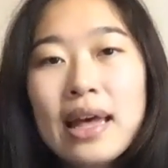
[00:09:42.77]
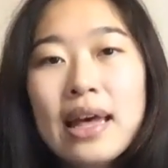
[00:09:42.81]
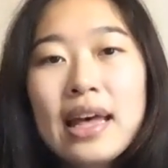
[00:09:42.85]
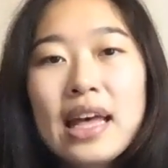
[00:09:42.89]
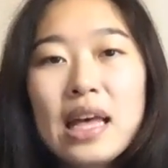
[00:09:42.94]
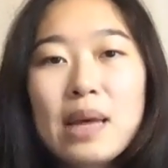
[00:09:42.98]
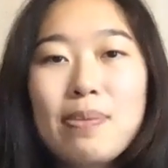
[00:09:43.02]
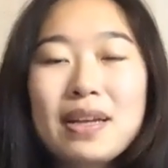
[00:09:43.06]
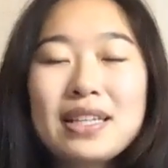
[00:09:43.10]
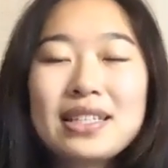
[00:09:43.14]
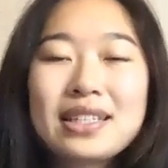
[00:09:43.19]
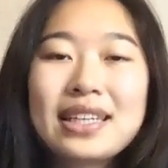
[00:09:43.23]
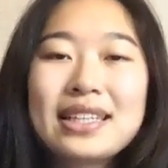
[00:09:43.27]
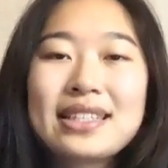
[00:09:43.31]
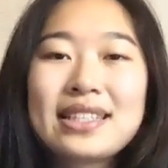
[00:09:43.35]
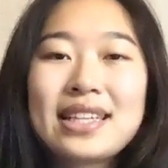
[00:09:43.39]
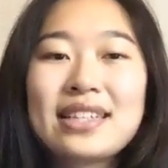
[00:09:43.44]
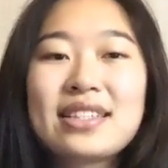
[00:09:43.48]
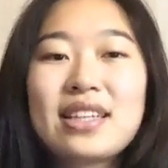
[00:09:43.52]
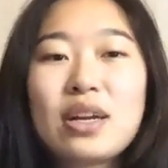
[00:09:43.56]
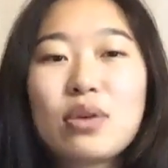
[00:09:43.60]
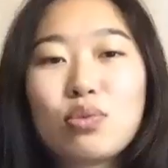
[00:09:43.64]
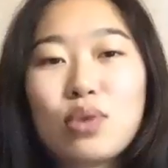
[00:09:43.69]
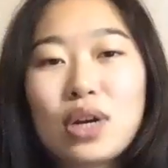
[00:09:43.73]
It basically says
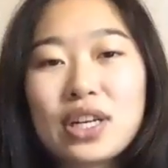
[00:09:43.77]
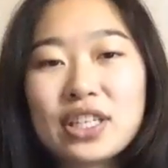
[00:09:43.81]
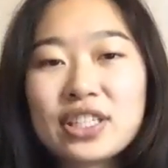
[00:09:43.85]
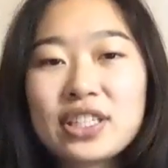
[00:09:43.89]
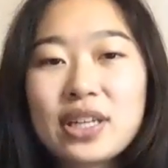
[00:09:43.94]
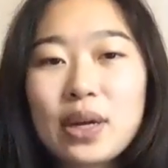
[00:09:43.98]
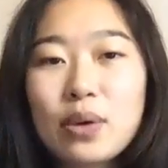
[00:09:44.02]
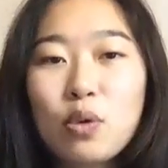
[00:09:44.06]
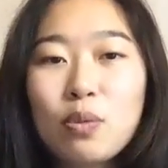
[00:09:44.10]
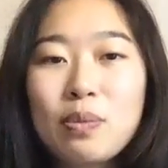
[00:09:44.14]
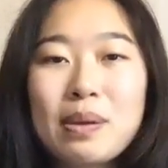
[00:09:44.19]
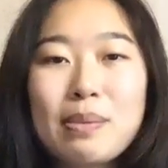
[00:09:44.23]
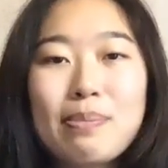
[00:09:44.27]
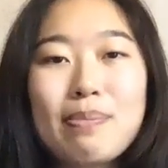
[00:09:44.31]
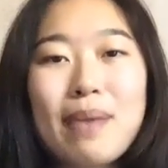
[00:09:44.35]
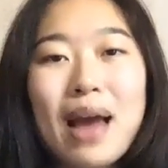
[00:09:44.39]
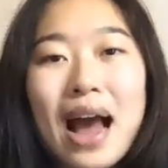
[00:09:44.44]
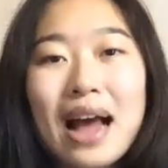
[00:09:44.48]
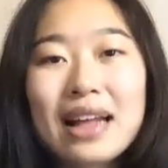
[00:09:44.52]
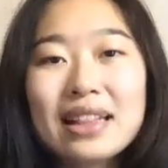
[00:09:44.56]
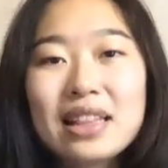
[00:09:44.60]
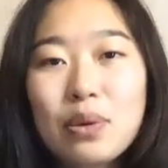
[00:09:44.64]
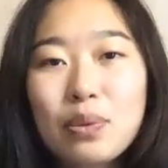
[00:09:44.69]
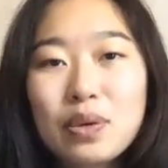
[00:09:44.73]
that Russia will be
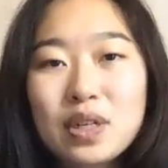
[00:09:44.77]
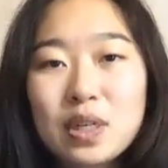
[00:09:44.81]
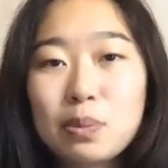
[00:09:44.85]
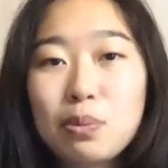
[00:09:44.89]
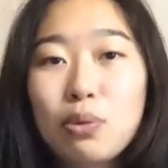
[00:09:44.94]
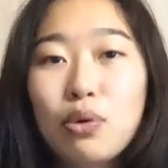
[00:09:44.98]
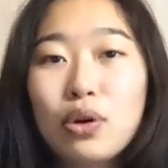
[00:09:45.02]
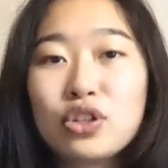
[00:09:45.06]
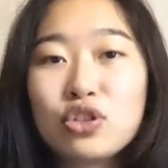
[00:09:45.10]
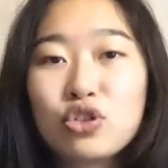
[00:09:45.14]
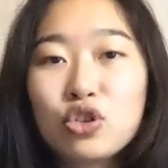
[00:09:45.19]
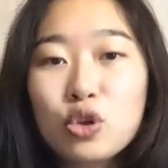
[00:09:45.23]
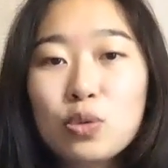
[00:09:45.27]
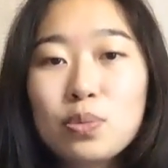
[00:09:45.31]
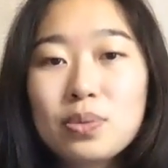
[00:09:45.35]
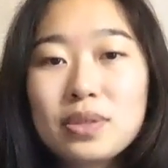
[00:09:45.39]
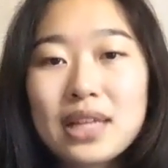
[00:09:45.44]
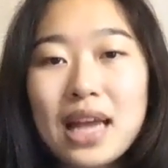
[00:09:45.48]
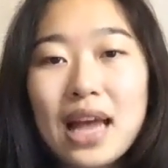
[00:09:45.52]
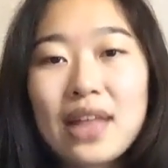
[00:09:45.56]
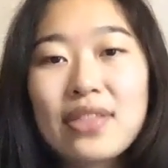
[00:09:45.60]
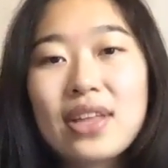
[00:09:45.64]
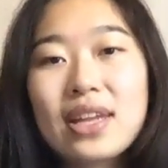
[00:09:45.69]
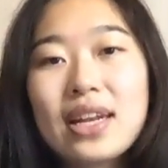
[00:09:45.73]
mad that we deployed troops,
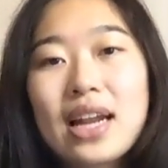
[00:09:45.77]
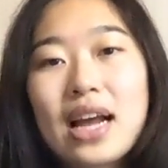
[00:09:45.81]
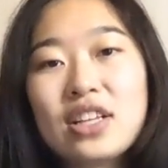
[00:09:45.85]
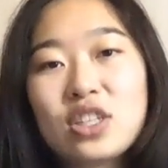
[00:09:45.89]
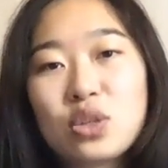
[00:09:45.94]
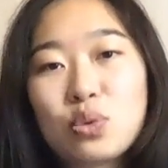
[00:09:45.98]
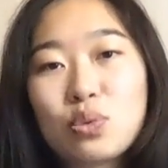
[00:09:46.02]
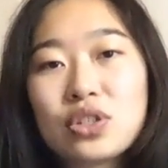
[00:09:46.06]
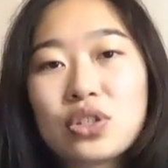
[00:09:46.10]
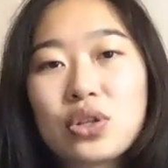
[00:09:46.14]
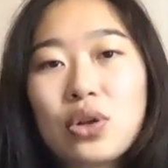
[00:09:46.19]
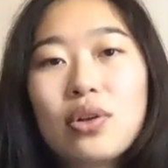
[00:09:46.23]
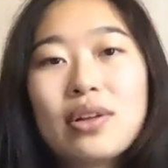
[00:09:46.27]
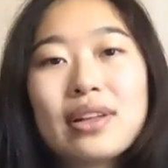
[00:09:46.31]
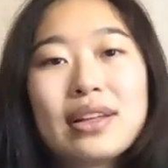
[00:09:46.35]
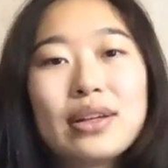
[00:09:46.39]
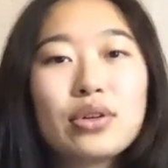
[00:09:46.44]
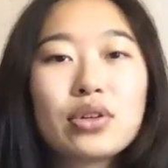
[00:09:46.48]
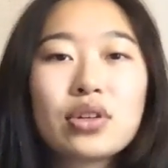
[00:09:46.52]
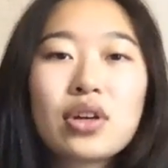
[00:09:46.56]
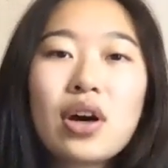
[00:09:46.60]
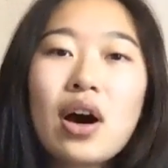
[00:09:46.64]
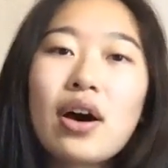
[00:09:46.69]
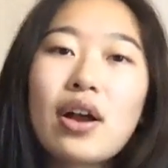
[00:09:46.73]
and then as a result, it'll
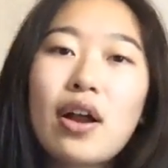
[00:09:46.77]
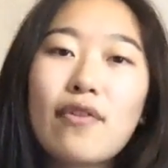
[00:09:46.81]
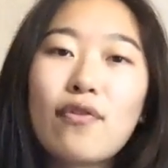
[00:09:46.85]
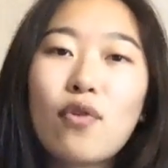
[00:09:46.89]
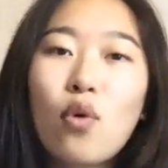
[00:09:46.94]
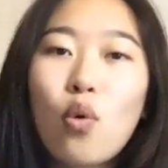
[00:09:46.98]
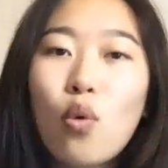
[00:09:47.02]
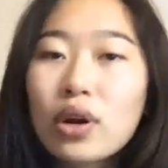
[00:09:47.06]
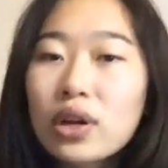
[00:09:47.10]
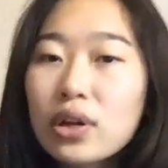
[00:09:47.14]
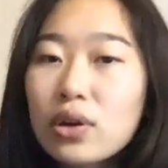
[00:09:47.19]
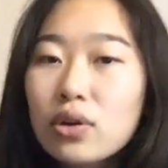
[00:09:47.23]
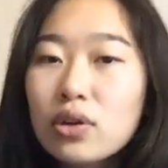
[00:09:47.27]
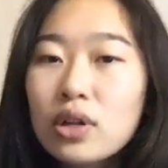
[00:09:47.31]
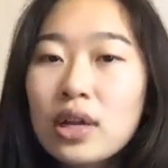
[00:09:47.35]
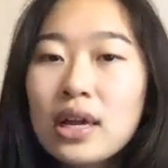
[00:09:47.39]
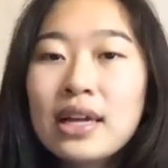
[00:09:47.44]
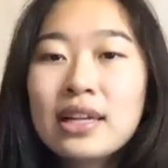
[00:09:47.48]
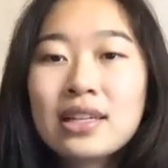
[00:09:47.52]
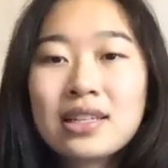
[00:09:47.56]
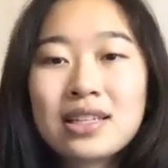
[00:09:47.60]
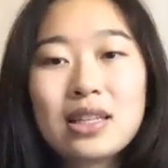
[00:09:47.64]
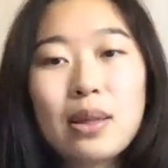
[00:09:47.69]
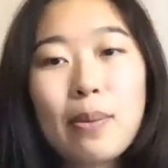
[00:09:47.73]
cut off oil
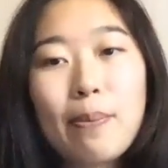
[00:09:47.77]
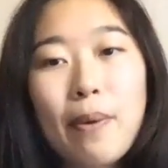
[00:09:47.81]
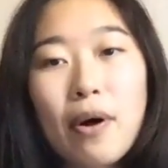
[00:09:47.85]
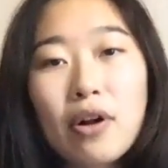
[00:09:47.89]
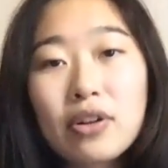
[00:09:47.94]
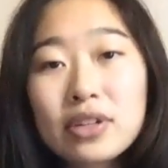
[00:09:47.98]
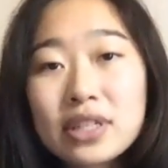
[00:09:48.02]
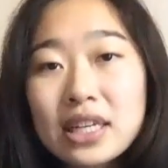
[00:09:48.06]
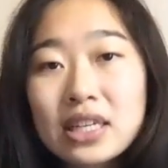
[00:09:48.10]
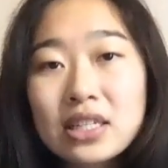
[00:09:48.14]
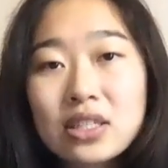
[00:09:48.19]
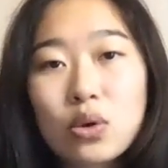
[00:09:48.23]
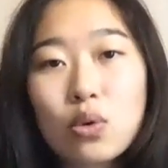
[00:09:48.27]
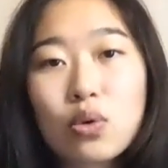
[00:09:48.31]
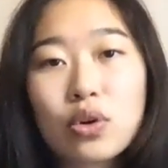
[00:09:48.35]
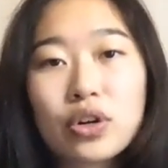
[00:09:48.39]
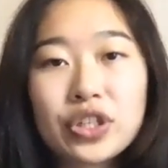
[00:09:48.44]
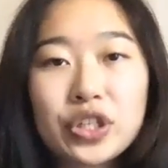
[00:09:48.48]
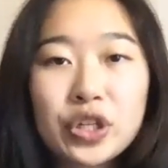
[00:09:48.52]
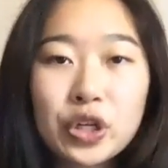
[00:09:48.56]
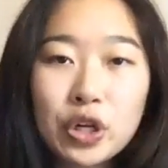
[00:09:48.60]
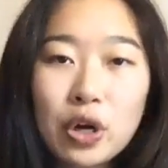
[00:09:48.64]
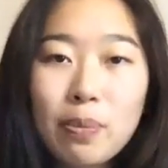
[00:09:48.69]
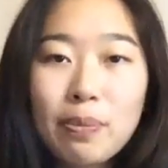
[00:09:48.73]
to the Baltics or
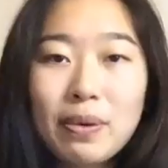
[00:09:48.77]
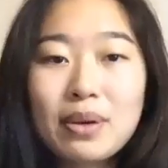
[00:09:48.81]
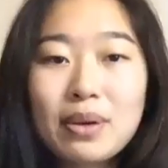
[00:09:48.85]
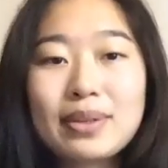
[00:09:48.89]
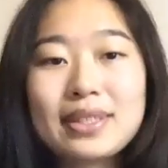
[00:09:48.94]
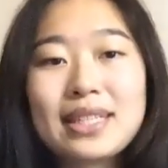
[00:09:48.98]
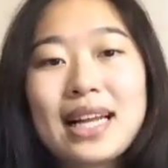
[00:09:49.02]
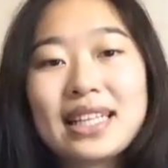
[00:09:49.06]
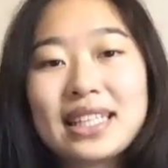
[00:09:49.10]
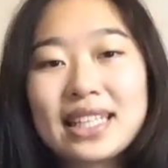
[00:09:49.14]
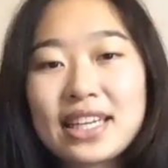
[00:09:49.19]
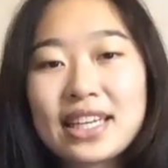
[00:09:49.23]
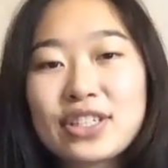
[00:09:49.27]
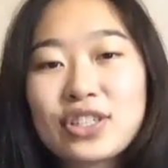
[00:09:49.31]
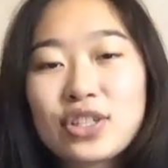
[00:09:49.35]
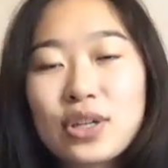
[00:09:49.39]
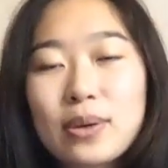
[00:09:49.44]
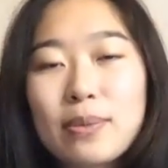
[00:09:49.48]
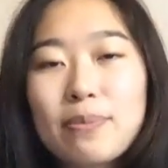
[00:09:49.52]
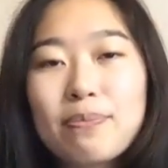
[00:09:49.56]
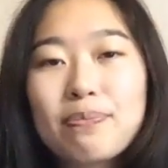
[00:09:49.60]
Europe in retaliation.